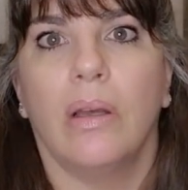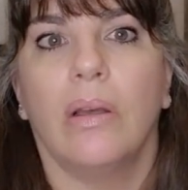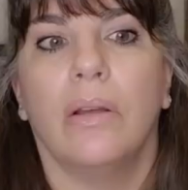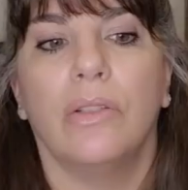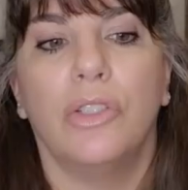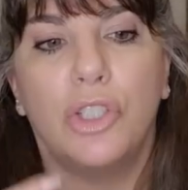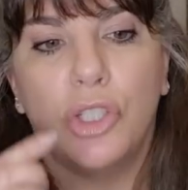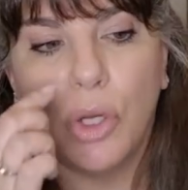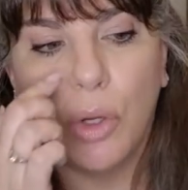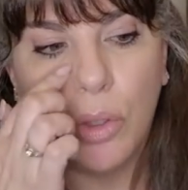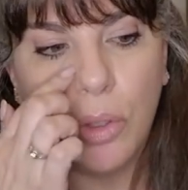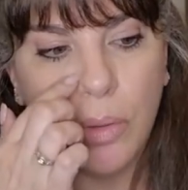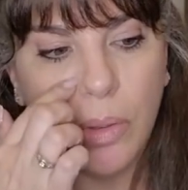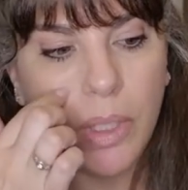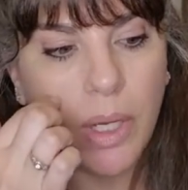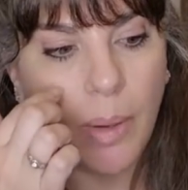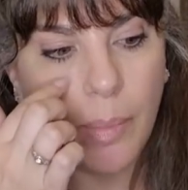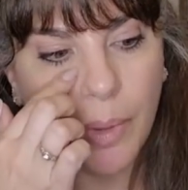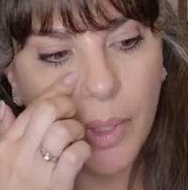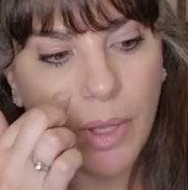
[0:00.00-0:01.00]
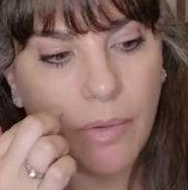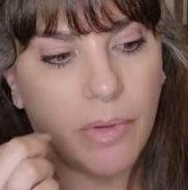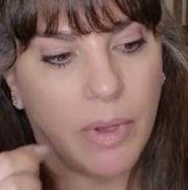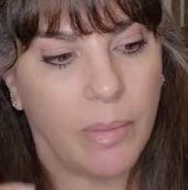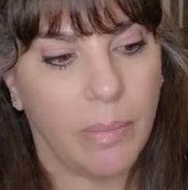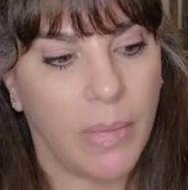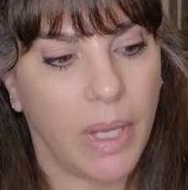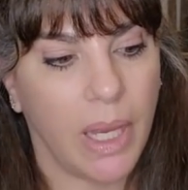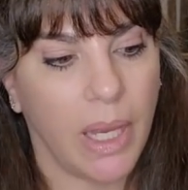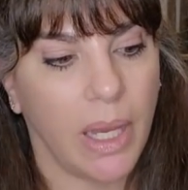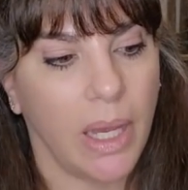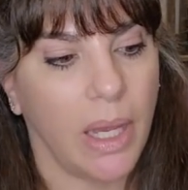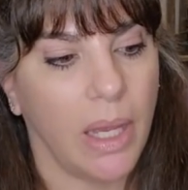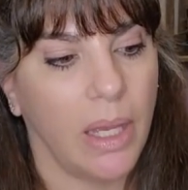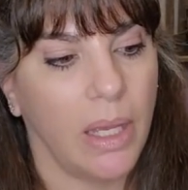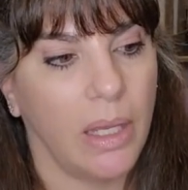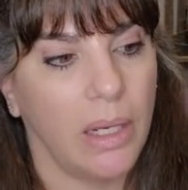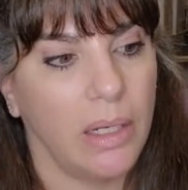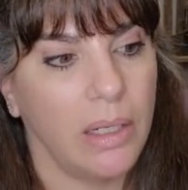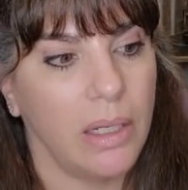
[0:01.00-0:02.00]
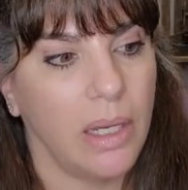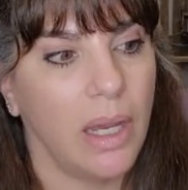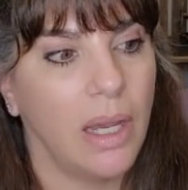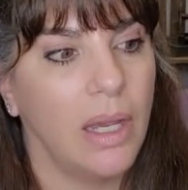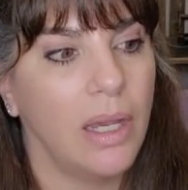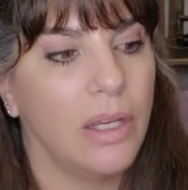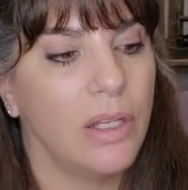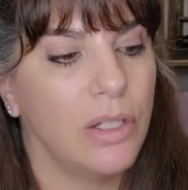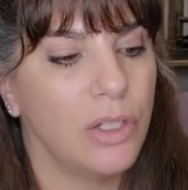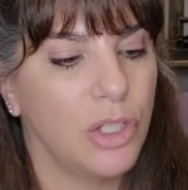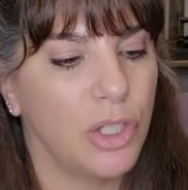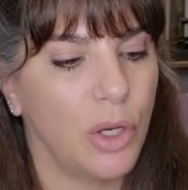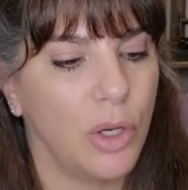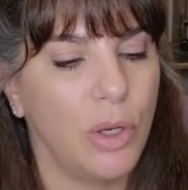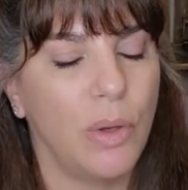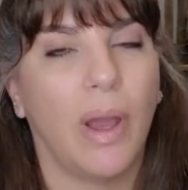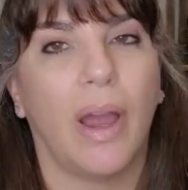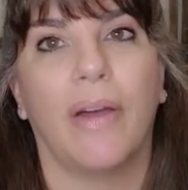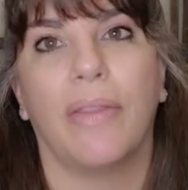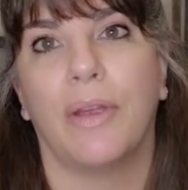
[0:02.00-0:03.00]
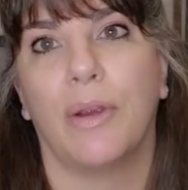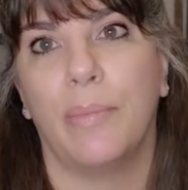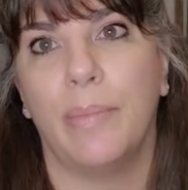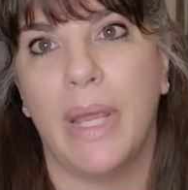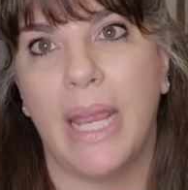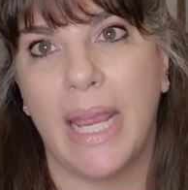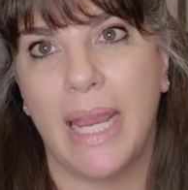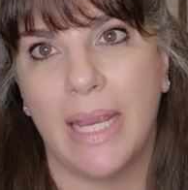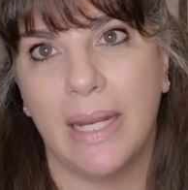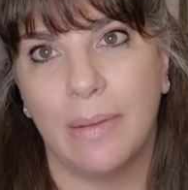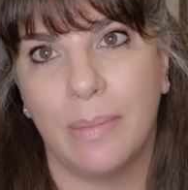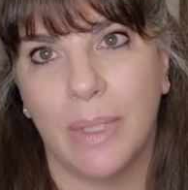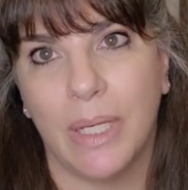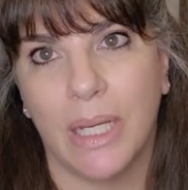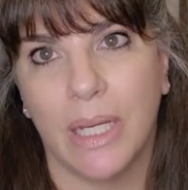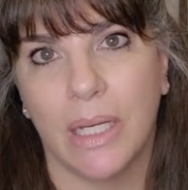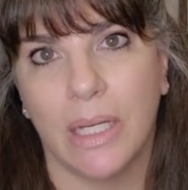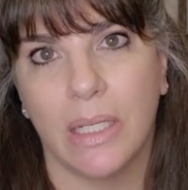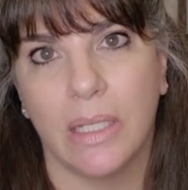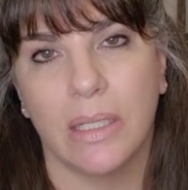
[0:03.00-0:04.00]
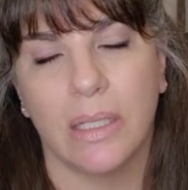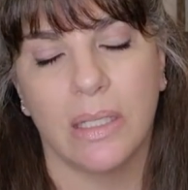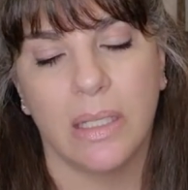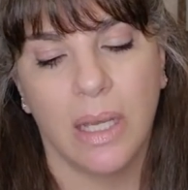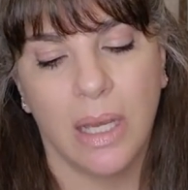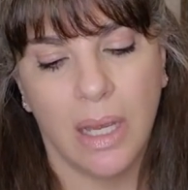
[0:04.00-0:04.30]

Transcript: show you a couple of them and show you how they're made, because